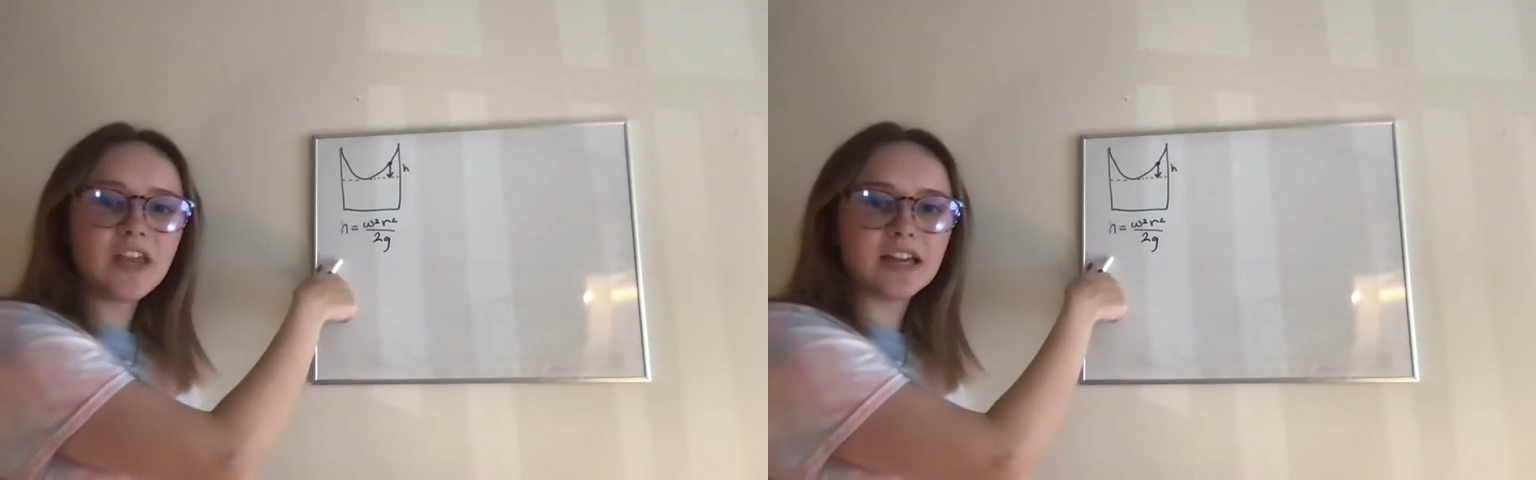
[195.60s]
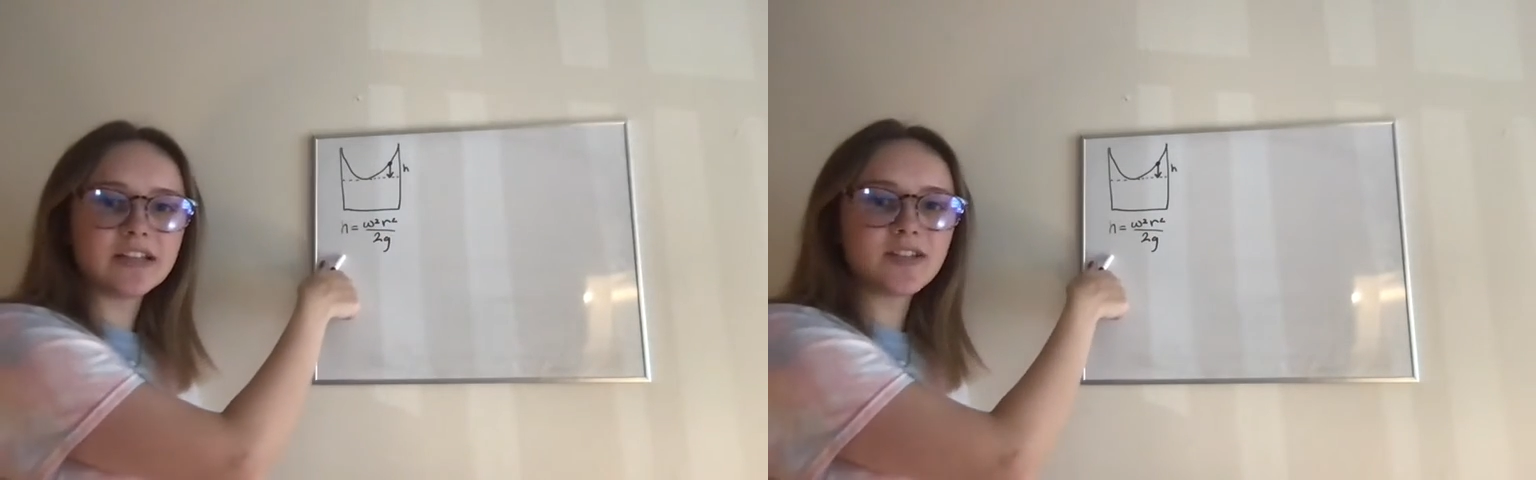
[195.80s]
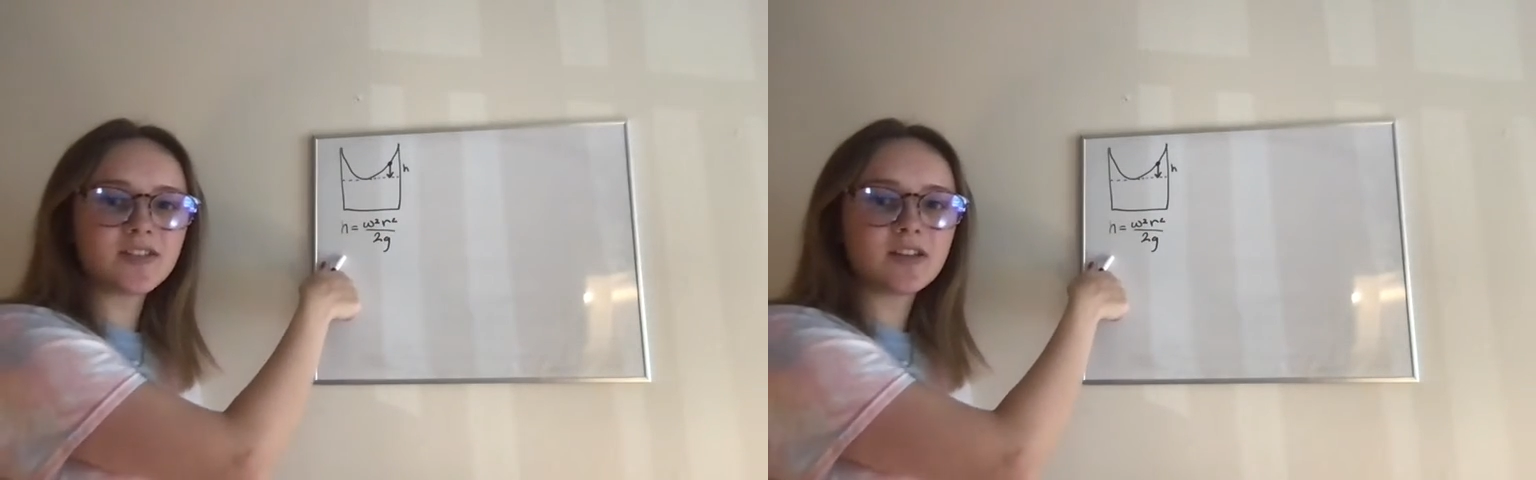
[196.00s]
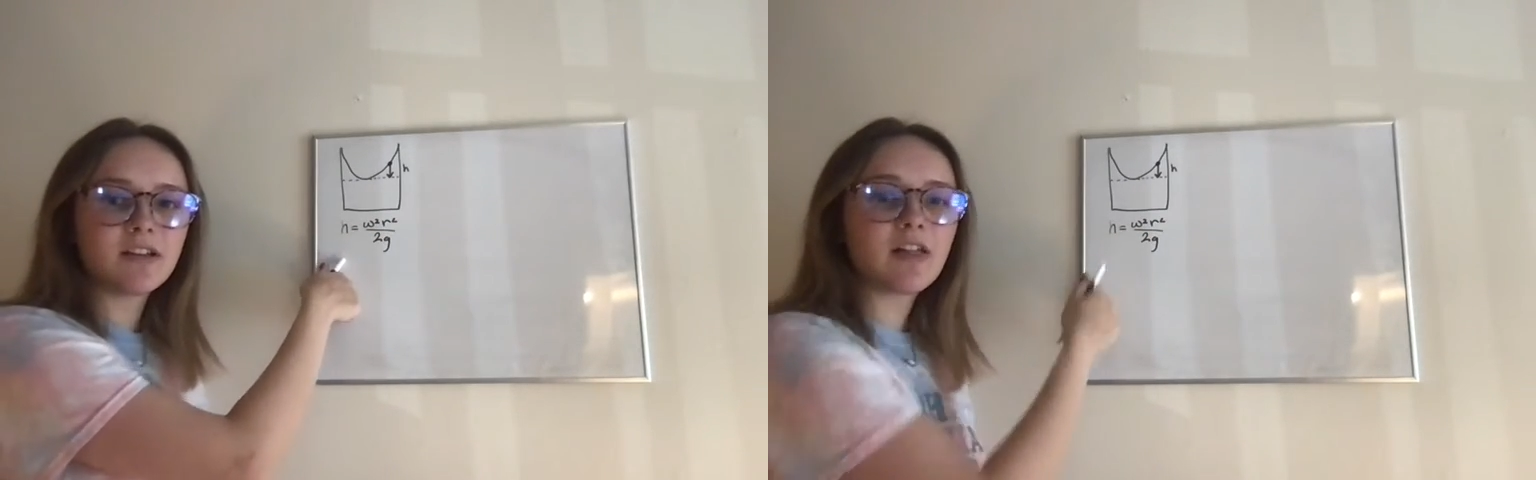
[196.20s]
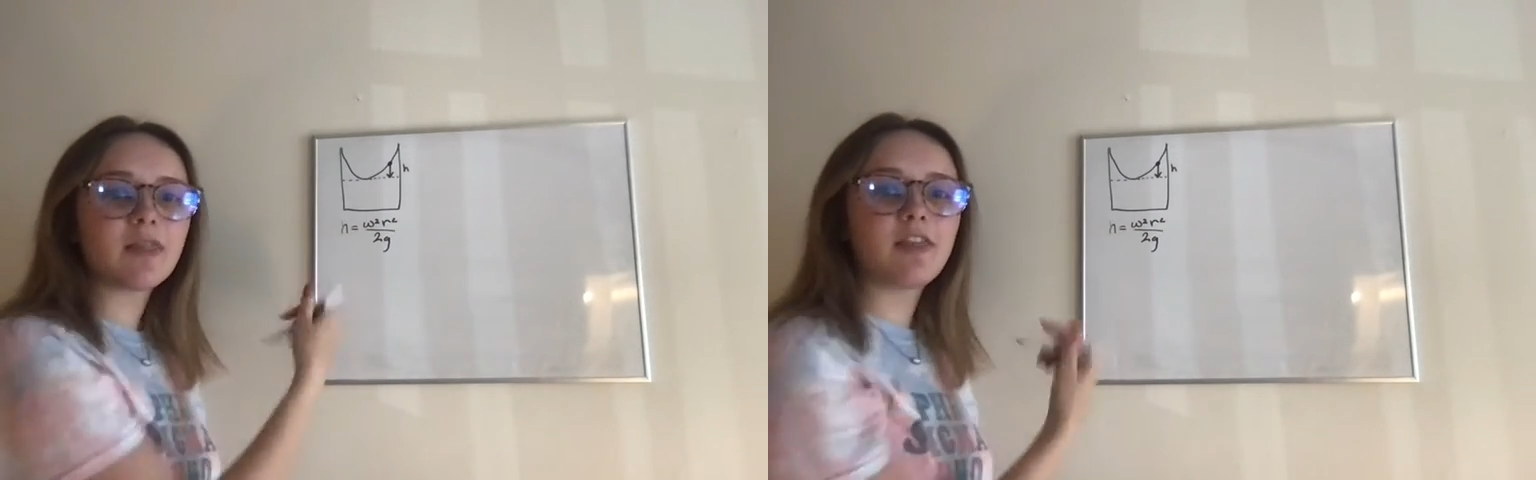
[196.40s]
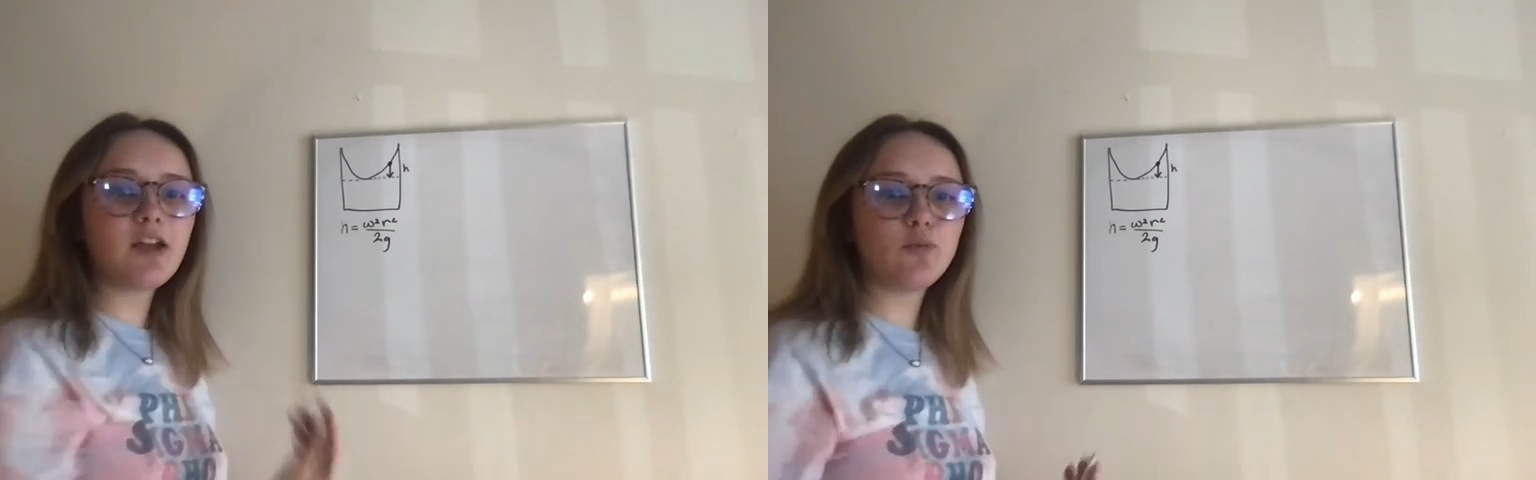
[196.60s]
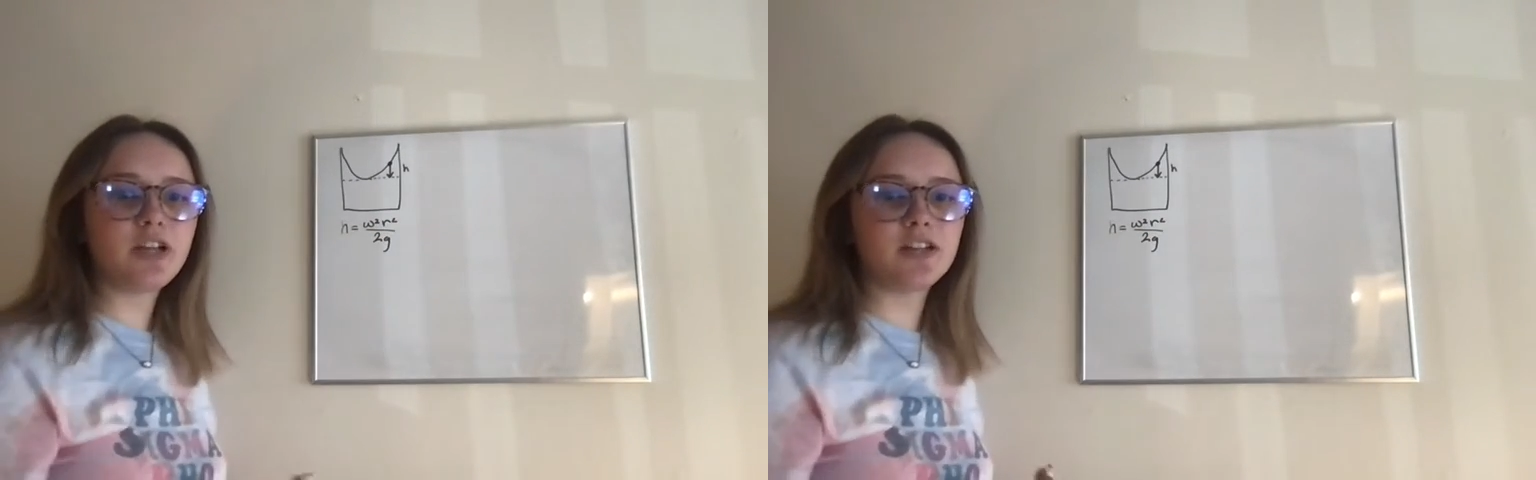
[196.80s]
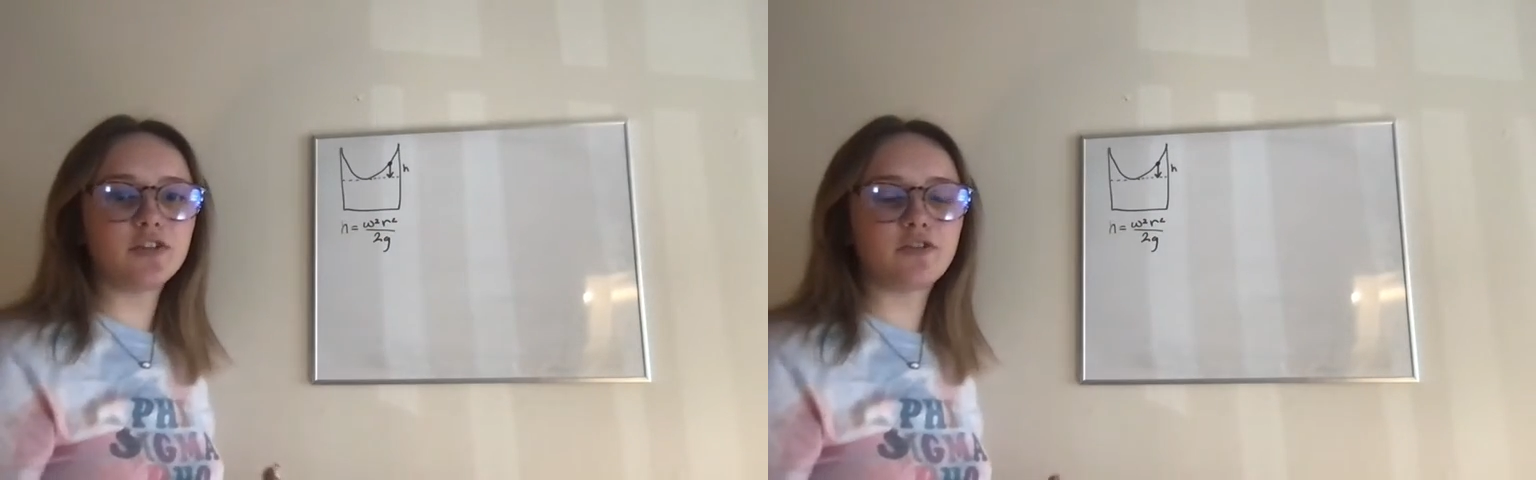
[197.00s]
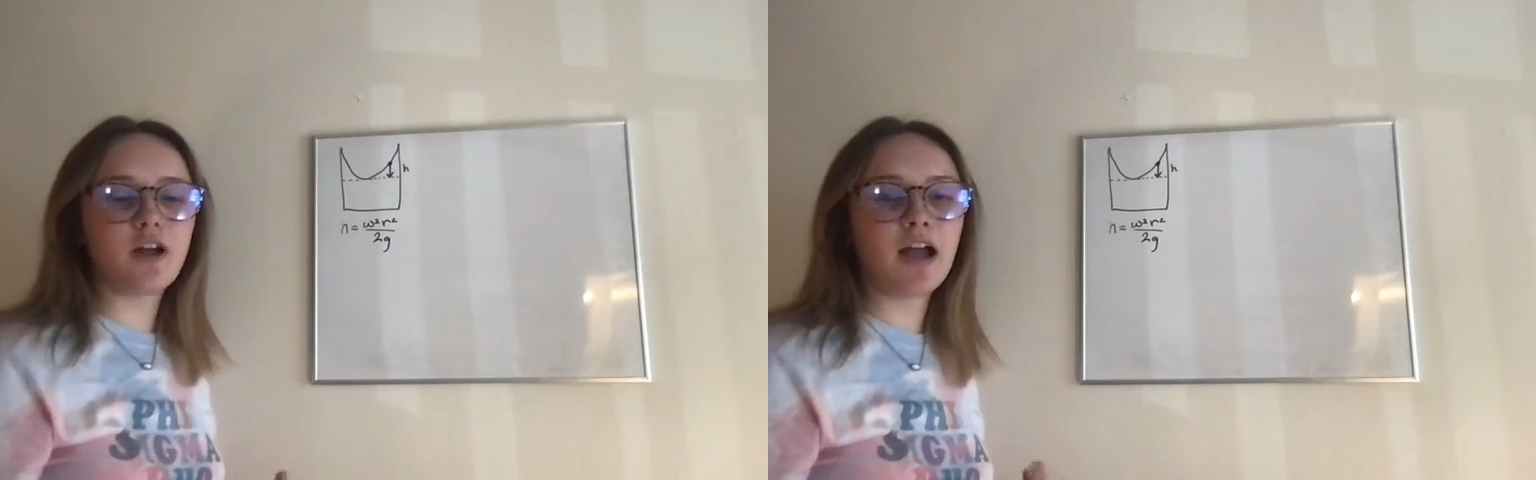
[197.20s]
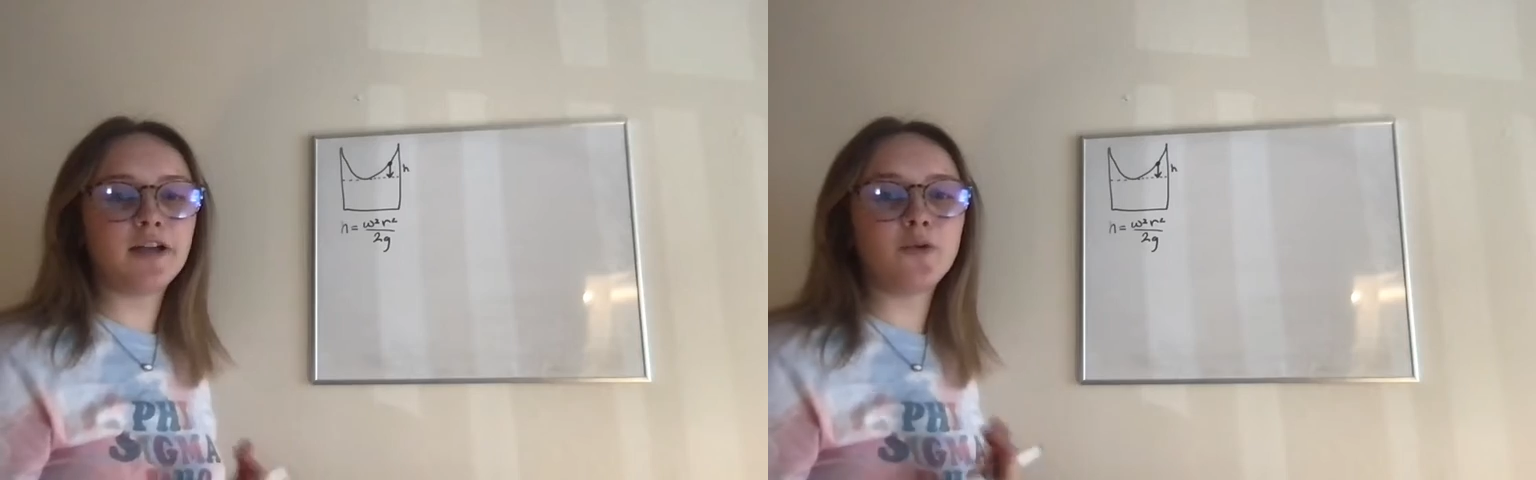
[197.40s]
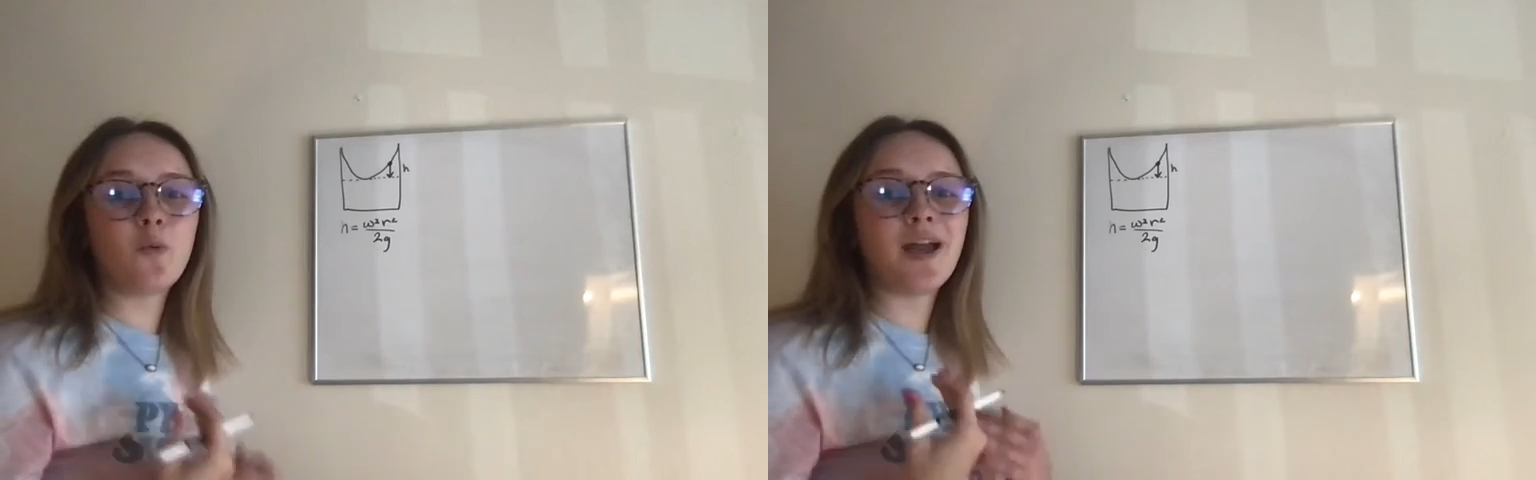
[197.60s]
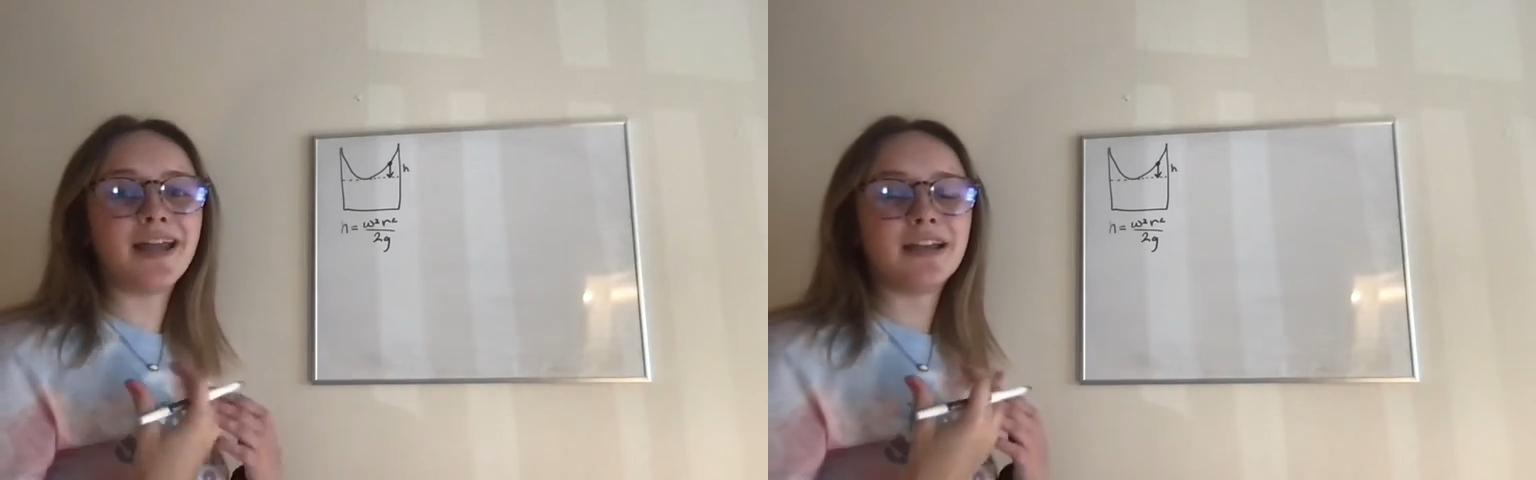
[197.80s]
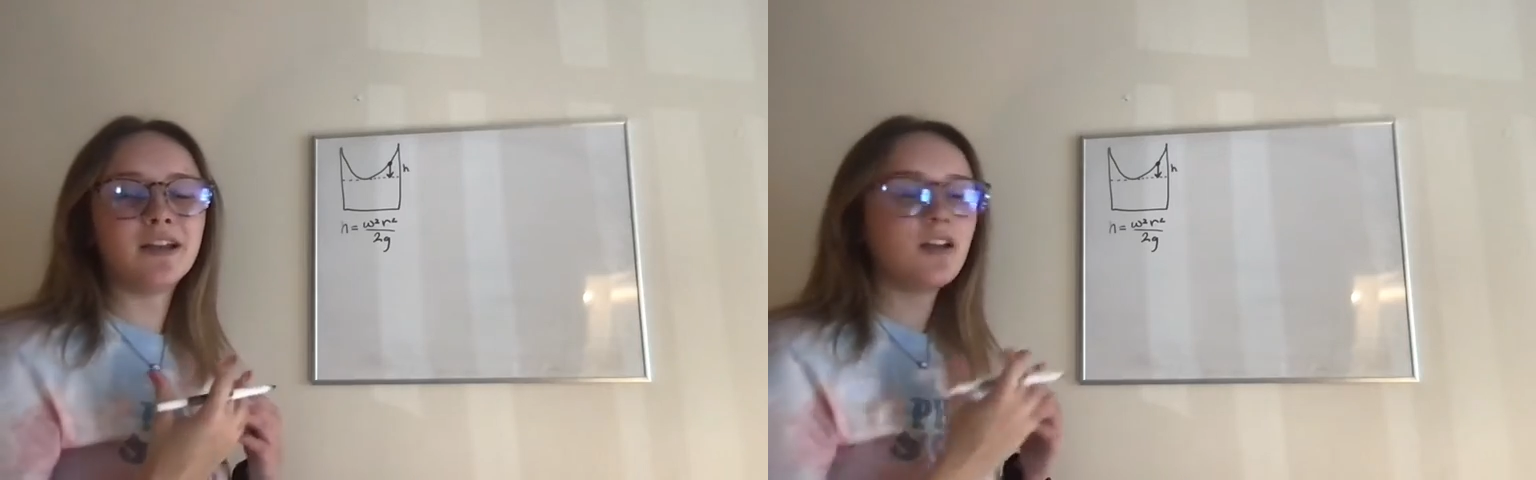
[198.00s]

this, then we can define when